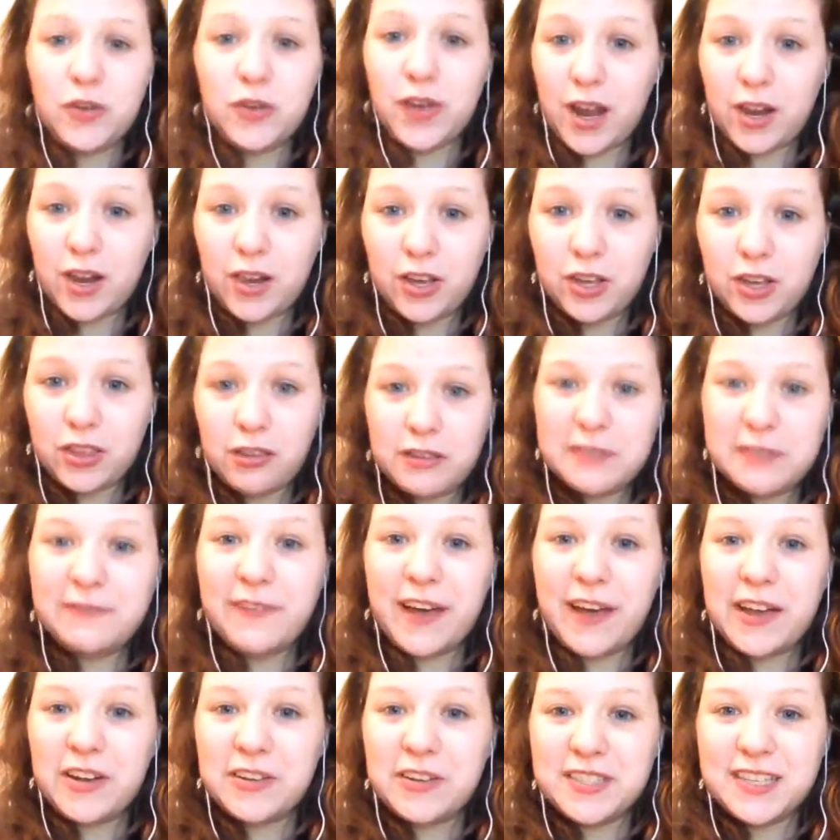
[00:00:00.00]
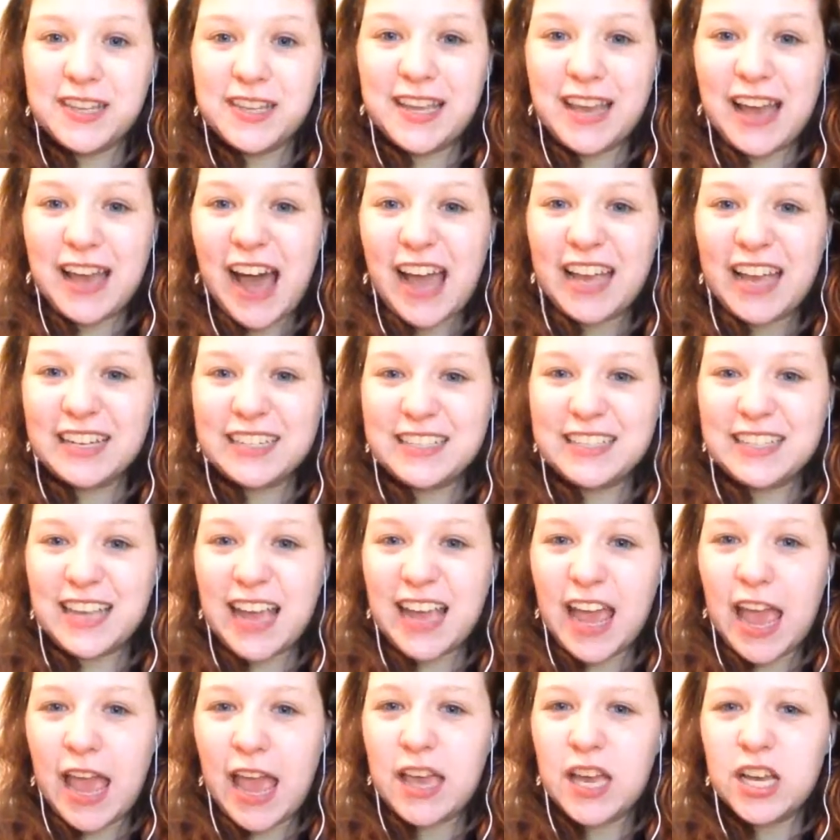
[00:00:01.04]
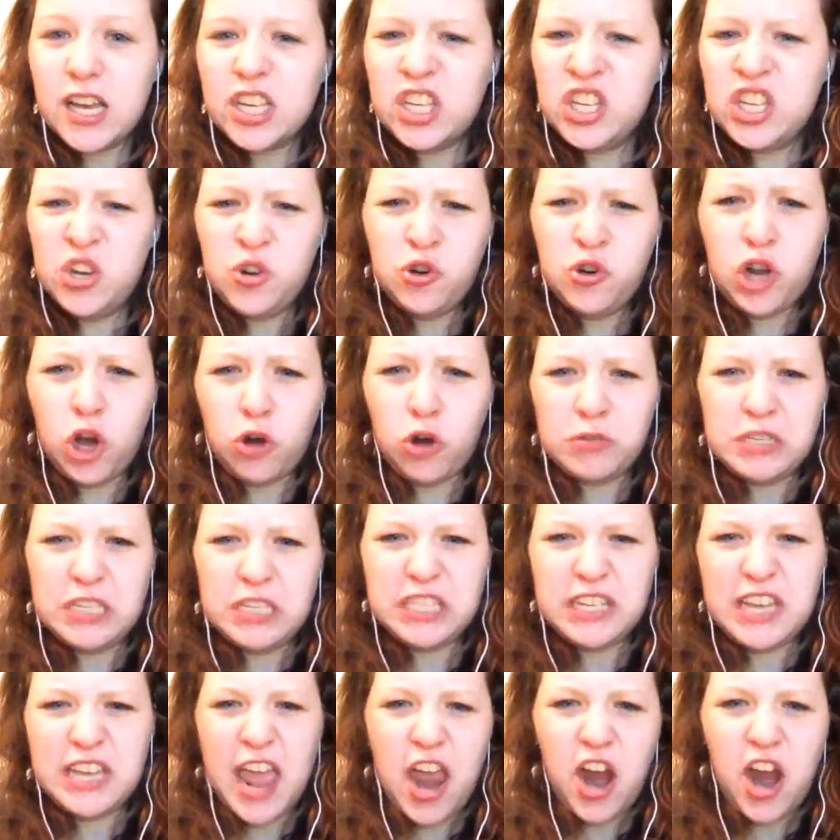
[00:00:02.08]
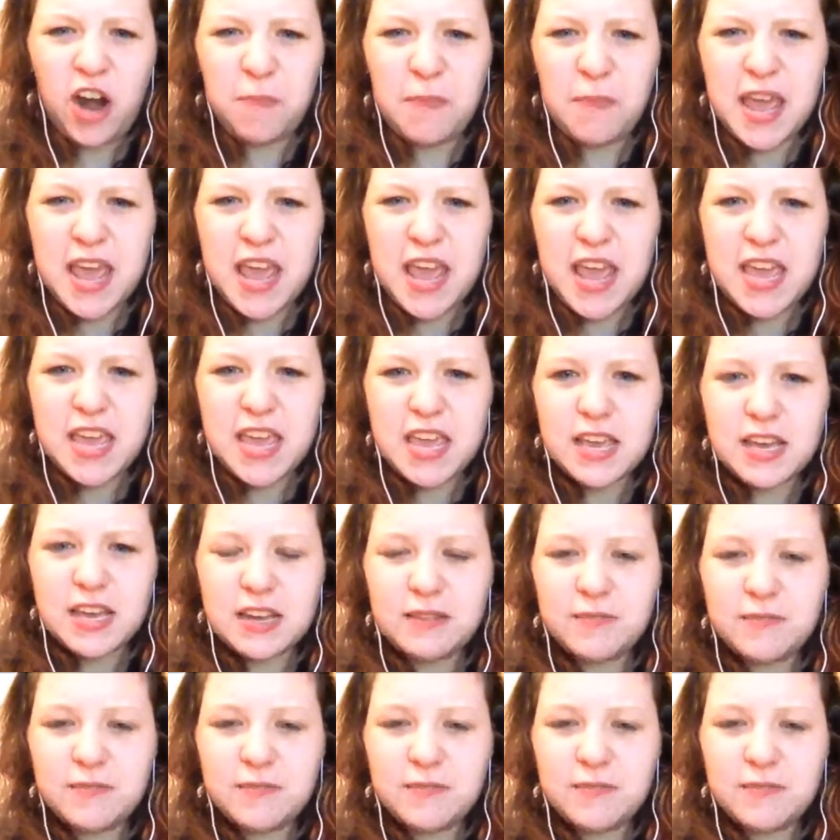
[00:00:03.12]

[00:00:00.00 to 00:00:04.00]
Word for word: You gotta look those finals in the eye and say, You don't scare me.